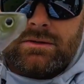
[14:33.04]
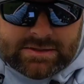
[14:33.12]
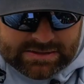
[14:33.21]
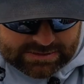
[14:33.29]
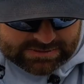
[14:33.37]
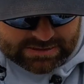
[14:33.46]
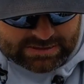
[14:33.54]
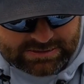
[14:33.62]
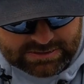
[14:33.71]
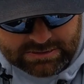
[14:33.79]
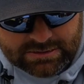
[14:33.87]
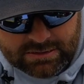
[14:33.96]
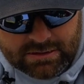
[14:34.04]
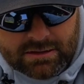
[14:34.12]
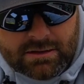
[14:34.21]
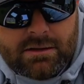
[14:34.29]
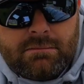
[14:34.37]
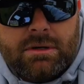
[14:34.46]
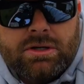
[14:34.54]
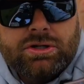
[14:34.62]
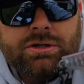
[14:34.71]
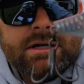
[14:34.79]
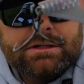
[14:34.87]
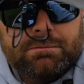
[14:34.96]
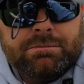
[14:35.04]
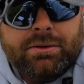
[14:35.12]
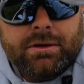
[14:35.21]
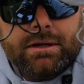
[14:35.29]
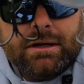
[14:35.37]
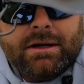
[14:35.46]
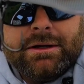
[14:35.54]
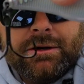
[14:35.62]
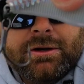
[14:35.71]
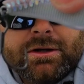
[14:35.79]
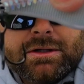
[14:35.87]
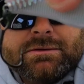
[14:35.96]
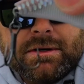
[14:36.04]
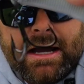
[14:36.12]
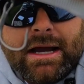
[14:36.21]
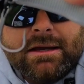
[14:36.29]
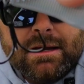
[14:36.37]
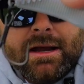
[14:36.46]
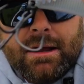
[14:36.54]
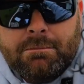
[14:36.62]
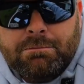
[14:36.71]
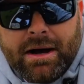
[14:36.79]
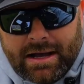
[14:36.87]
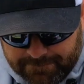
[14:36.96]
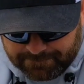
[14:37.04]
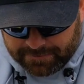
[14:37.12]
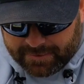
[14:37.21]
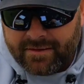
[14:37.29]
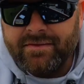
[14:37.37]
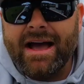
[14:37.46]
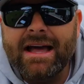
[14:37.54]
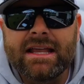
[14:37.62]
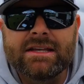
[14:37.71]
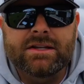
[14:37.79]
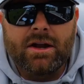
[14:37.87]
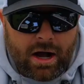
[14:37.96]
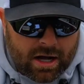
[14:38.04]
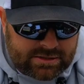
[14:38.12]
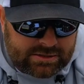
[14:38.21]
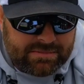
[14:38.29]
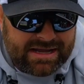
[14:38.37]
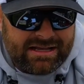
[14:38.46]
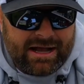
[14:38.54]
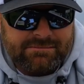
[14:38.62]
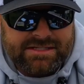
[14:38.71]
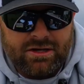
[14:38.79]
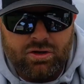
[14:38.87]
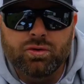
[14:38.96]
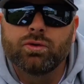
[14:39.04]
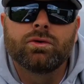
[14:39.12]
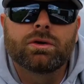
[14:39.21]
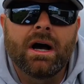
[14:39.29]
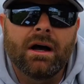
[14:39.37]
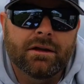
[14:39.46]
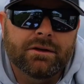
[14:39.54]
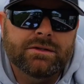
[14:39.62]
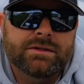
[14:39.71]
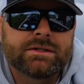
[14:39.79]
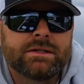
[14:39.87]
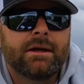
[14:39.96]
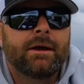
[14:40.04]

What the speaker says: sixth sense, make sure you guys are putting on your hooks right. But that is an awesome bait. It comes in cool colors.